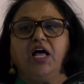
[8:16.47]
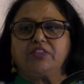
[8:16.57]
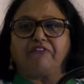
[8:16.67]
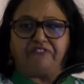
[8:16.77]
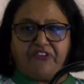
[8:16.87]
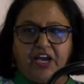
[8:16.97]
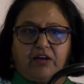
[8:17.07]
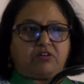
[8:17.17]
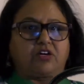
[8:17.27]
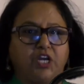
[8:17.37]
The fear
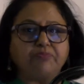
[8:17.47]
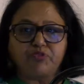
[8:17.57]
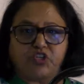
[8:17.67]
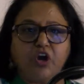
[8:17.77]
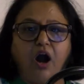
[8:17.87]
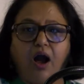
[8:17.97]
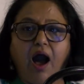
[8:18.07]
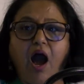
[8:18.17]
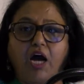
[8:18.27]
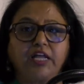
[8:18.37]
grips your
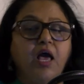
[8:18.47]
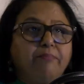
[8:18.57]
heart